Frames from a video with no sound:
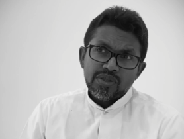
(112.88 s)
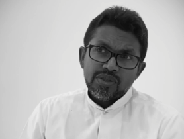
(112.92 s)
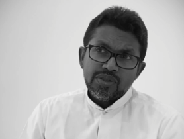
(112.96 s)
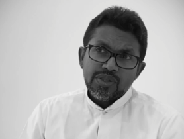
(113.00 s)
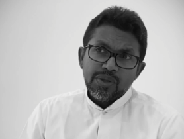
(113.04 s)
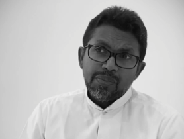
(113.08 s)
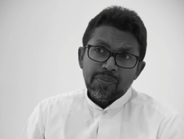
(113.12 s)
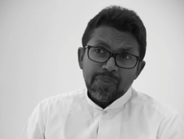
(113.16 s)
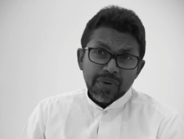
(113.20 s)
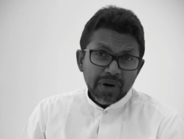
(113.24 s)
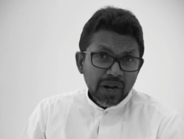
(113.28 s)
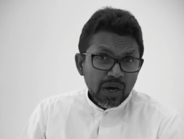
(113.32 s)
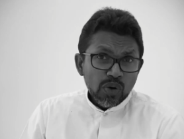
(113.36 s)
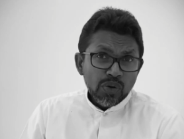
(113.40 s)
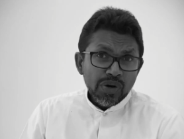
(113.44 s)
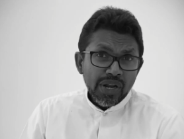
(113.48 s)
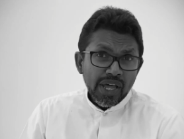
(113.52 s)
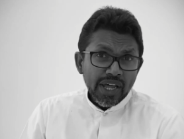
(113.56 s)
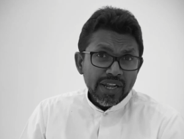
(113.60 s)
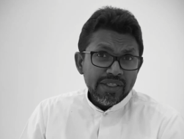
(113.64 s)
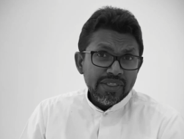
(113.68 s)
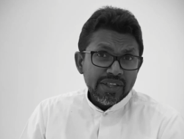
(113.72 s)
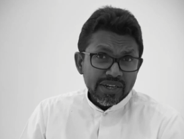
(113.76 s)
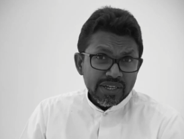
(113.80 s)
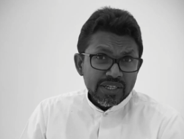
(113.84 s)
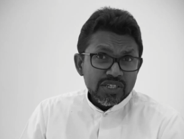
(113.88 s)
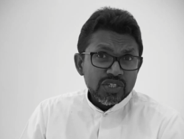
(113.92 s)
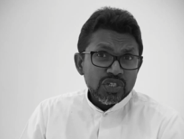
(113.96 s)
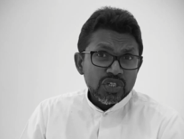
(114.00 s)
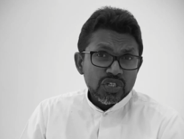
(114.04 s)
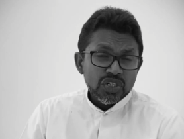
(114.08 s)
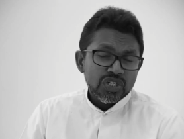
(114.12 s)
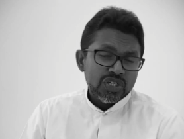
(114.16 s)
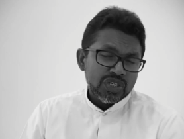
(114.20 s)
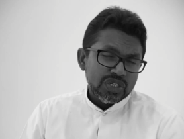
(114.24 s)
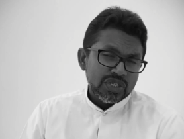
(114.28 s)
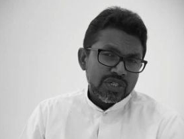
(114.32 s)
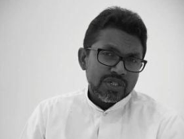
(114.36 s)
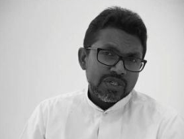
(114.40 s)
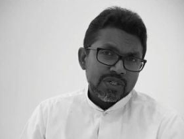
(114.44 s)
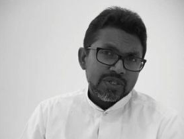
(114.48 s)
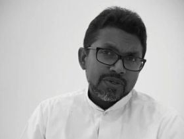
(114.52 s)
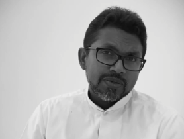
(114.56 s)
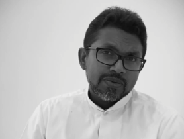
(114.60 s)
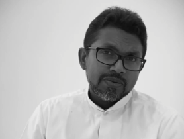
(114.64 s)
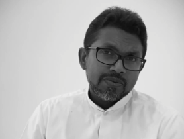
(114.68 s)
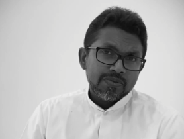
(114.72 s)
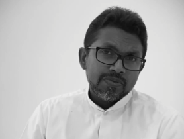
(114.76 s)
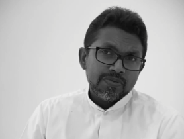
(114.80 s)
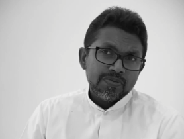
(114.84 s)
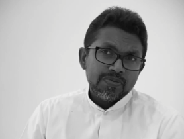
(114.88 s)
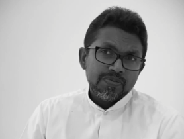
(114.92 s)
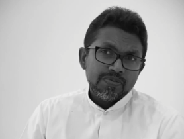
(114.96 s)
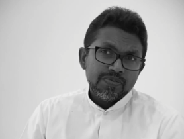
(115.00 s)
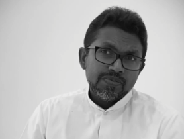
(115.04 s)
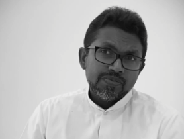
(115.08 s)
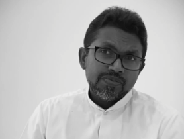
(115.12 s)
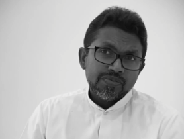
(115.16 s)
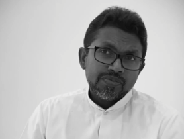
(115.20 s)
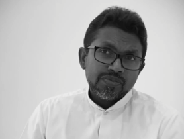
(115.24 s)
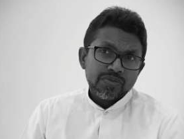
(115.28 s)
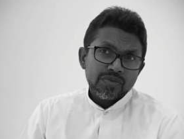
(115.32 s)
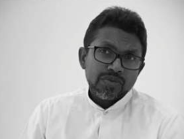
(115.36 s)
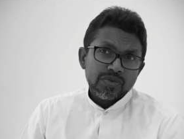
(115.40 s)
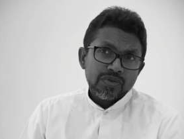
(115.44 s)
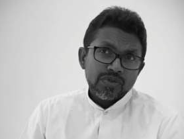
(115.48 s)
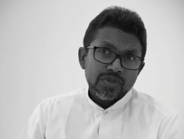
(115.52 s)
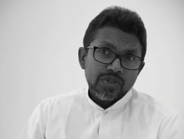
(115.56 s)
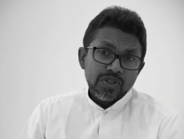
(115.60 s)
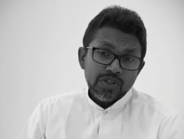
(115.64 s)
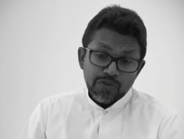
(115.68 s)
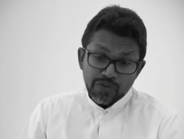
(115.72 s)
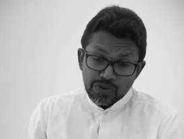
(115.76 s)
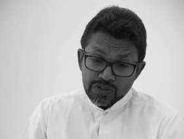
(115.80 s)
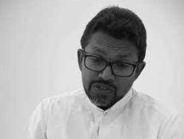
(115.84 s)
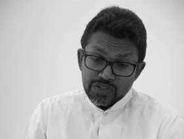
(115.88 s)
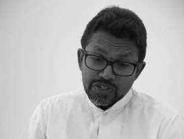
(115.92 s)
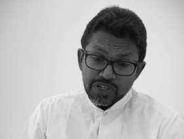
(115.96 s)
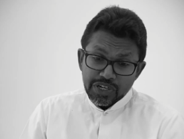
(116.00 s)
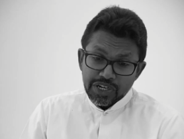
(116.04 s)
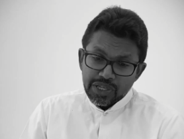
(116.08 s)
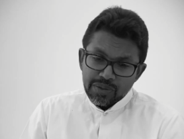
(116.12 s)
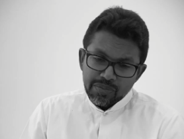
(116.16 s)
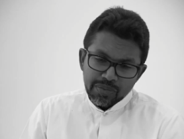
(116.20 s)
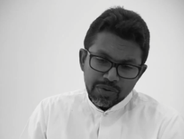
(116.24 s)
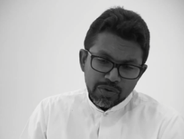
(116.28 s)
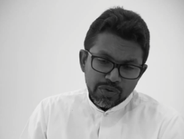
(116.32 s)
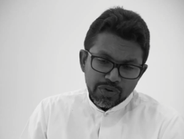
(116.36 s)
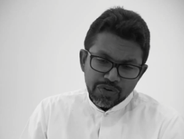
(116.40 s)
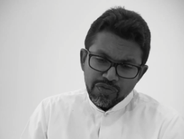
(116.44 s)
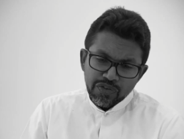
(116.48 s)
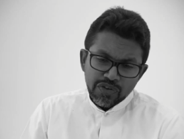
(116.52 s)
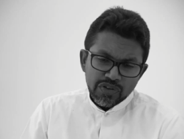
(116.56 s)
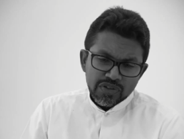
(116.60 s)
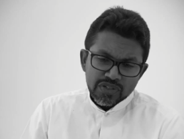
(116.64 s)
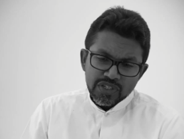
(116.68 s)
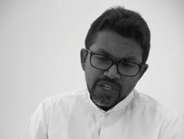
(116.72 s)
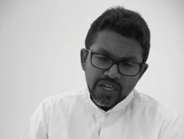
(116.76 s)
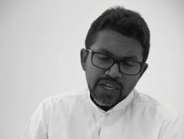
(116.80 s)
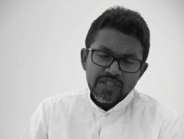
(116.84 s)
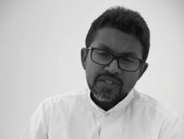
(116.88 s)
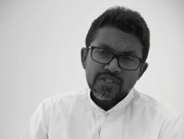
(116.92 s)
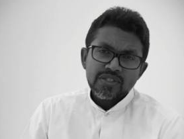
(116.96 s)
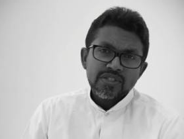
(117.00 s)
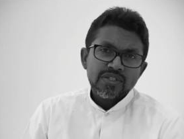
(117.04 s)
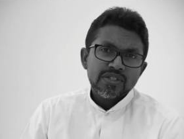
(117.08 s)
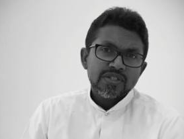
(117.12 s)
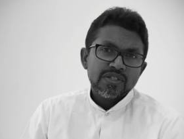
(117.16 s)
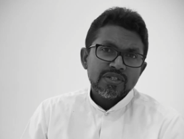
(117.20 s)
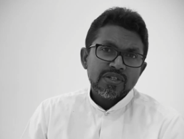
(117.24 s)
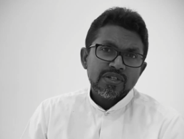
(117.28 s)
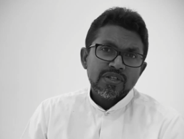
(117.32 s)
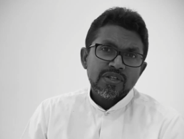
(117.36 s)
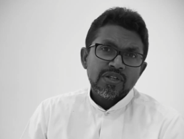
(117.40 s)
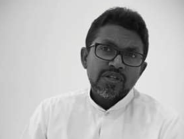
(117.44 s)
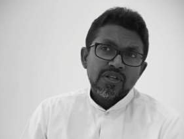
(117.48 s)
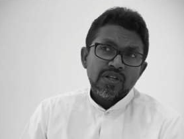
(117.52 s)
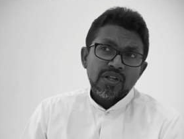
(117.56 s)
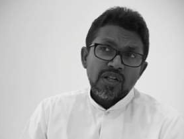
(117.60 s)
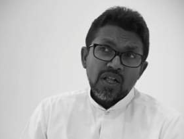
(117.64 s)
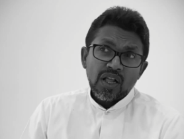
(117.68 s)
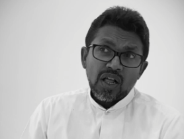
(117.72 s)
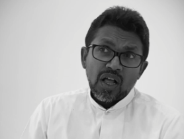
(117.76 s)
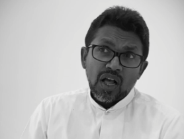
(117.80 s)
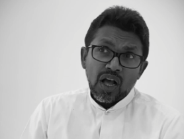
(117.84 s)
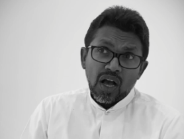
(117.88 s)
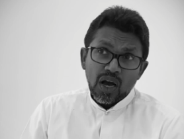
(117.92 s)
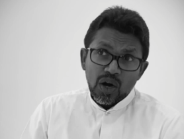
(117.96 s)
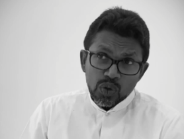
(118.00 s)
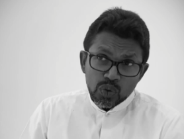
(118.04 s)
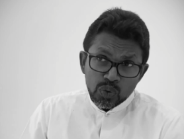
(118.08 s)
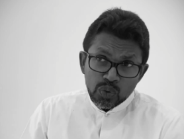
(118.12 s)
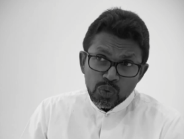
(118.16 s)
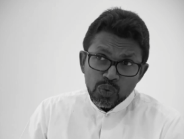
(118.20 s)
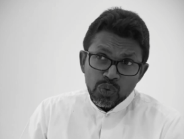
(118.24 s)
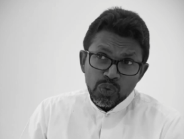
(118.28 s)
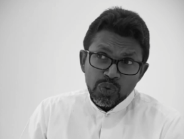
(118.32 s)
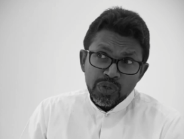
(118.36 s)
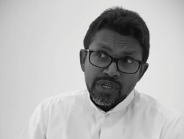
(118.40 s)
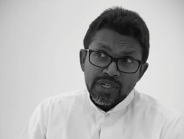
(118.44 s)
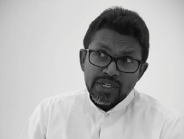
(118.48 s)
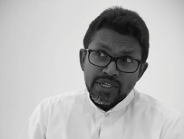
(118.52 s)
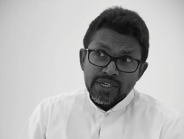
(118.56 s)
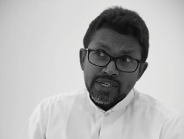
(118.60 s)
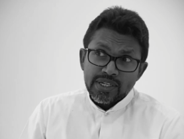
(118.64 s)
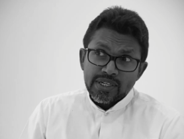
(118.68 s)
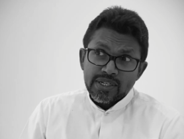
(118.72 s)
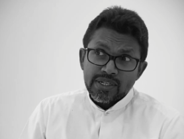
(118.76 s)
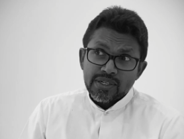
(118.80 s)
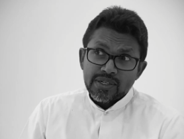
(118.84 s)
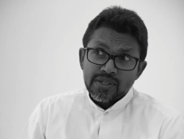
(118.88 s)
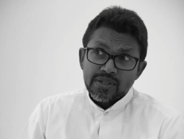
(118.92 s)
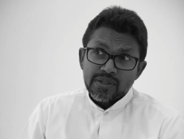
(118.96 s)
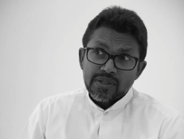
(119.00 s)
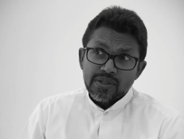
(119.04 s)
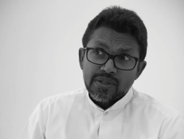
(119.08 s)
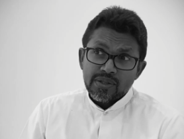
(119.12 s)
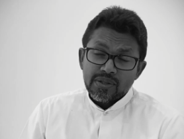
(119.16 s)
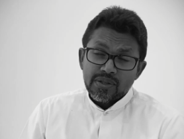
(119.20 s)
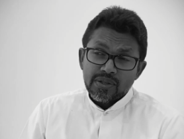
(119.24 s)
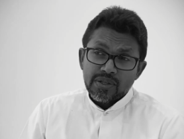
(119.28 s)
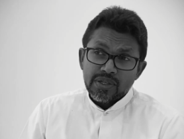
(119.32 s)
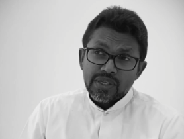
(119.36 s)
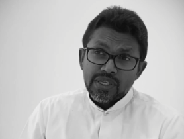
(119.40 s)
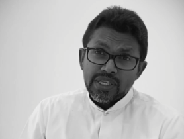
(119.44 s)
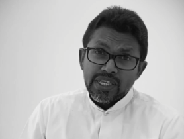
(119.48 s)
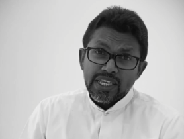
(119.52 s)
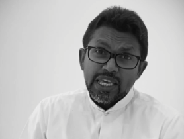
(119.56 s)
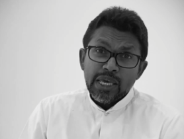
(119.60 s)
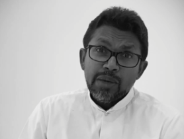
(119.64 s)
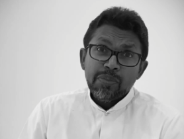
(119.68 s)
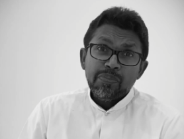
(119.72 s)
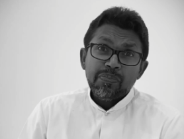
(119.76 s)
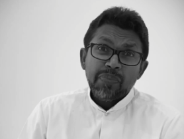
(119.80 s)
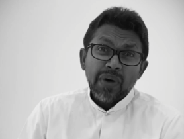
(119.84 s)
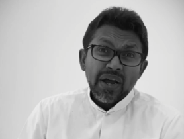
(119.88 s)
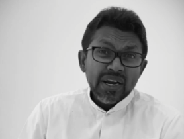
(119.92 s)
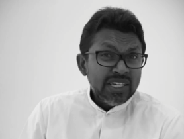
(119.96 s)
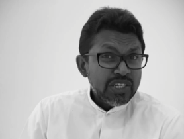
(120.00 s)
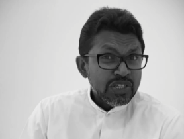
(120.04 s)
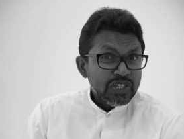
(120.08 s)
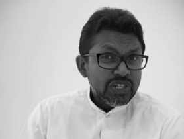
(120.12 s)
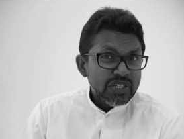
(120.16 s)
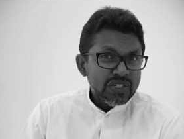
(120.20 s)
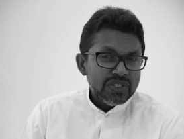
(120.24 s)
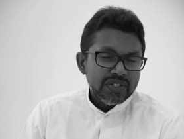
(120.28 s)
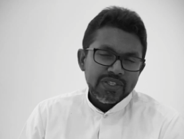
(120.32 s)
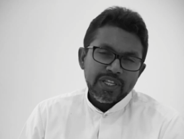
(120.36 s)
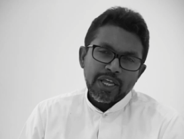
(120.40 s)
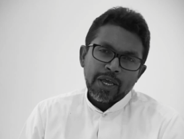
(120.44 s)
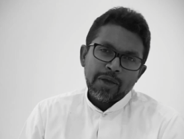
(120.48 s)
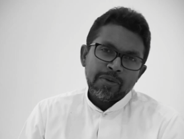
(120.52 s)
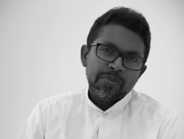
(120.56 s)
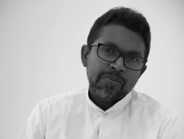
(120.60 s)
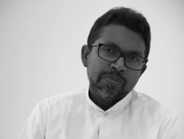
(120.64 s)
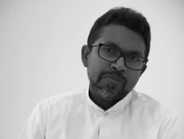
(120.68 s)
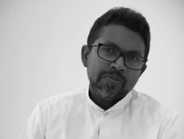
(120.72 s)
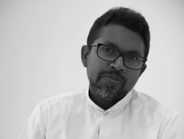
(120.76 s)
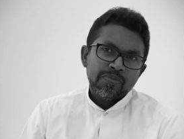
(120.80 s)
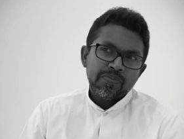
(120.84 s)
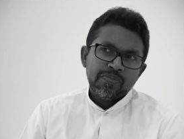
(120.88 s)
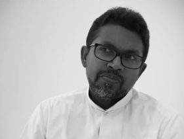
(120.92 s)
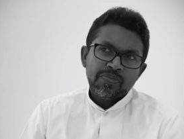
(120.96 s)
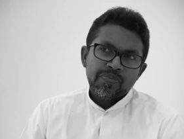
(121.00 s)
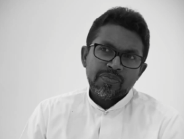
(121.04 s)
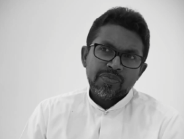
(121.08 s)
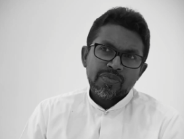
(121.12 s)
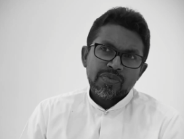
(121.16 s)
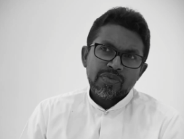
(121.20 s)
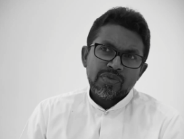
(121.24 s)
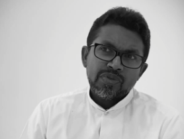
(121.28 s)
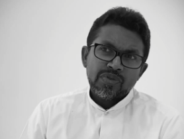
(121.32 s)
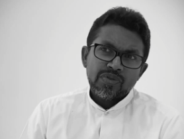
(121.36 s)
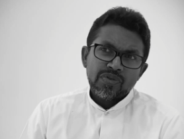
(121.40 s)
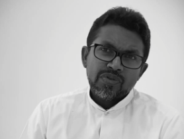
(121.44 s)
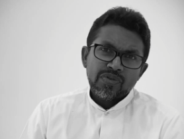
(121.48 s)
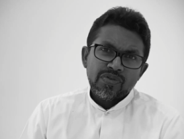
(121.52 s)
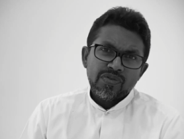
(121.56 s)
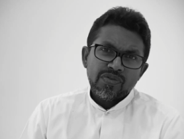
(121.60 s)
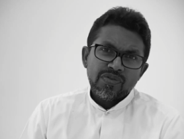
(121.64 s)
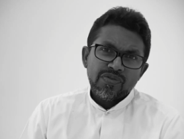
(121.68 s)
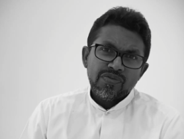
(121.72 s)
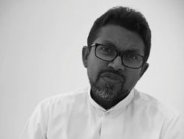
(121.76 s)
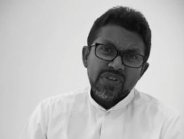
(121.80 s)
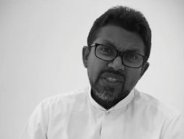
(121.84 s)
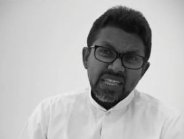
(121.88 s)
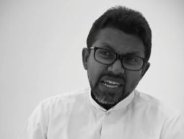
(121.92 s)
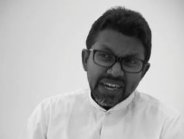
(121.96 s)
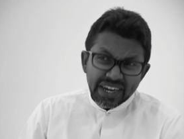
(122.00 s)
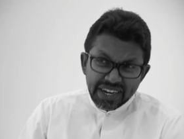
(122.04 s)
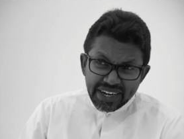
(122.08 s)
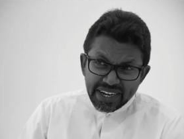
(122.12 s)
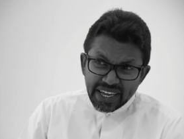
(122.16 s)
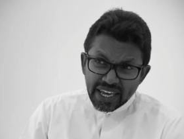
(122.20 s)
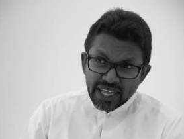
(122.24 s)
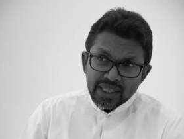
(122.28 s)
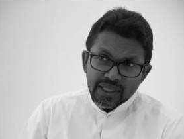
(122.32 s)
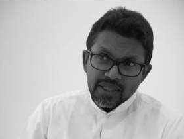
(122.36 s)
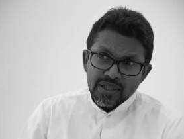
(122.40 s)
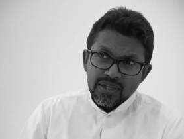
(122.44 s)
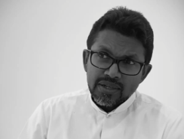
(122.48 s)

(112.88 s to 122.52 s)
The proud and the rich, the first reading beautifully says, how he punishes them with death,